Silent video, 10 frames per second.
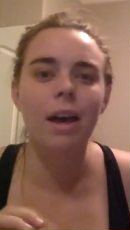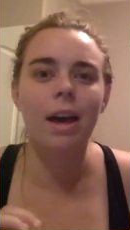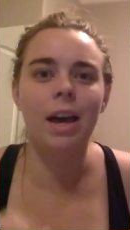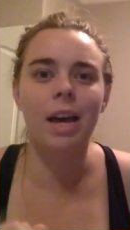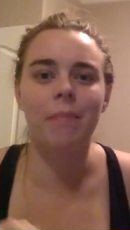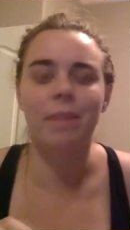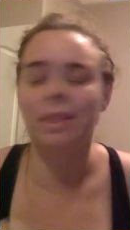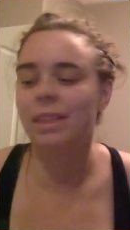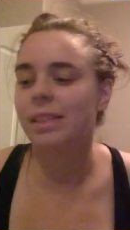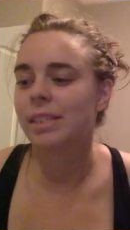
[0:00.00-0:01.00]
Um,
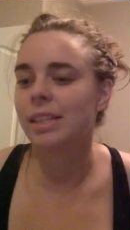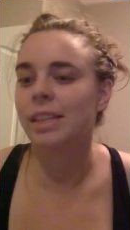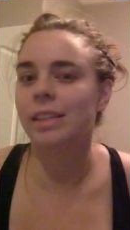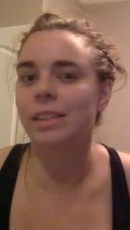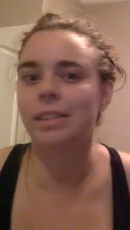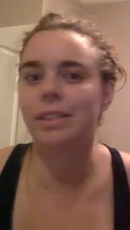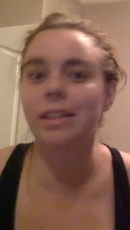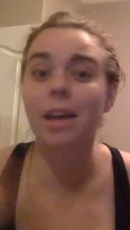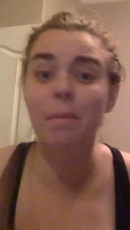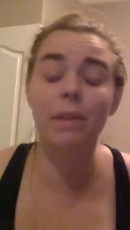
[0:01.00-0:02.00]
this is
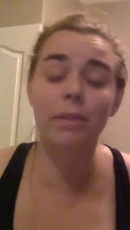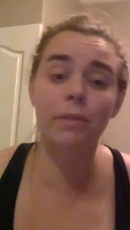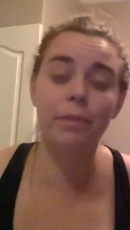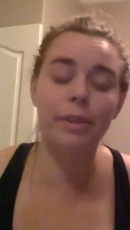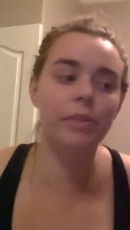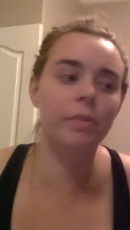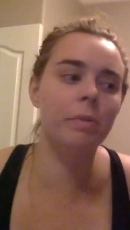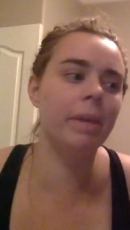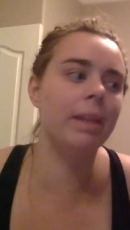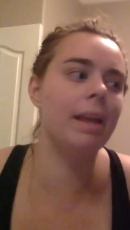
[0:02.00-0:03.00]
some of the footage from
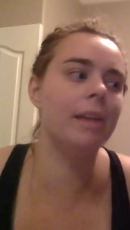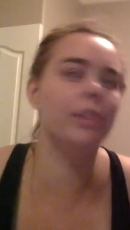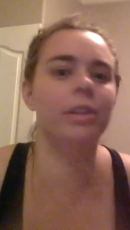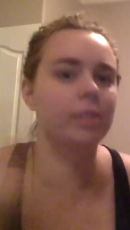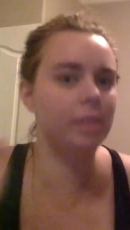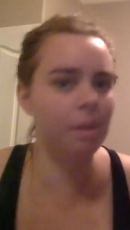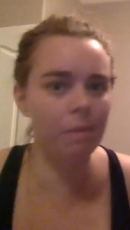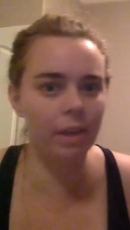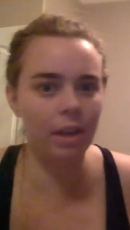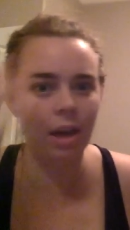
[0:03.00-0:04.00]
the Big Latch On. Some
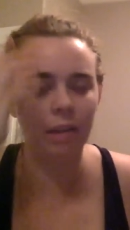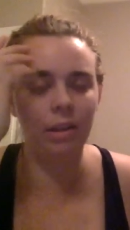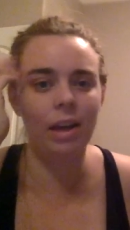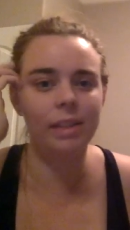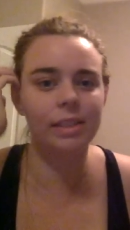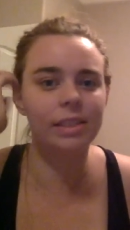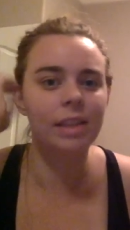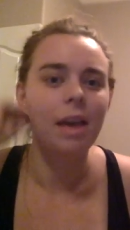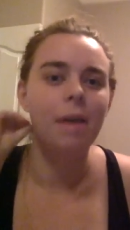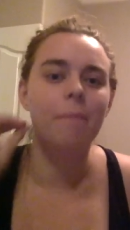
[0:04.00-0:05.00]
of it got lost,
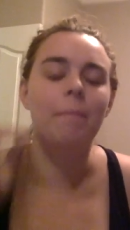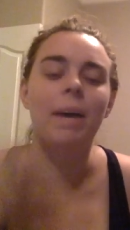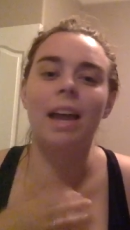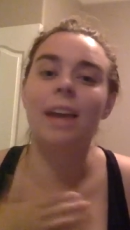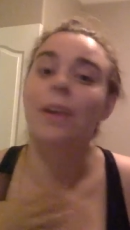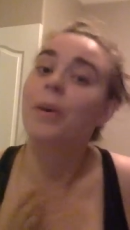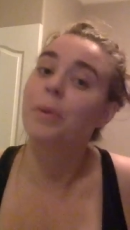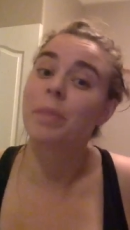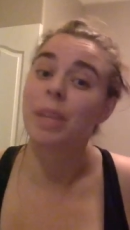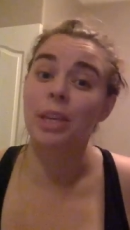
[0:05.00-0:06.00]
but I
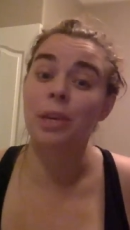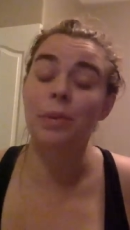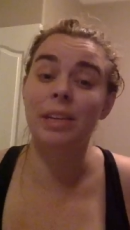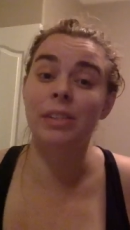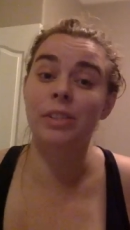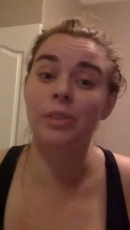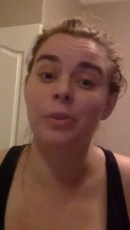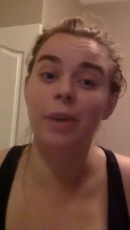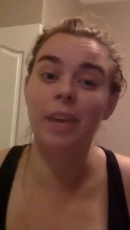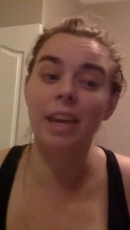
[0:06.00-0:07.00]
hope that you
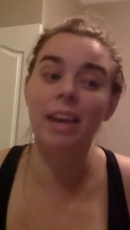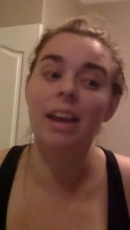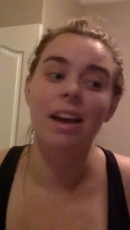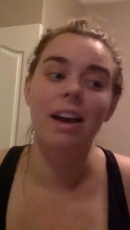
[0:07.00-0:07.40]
enjoy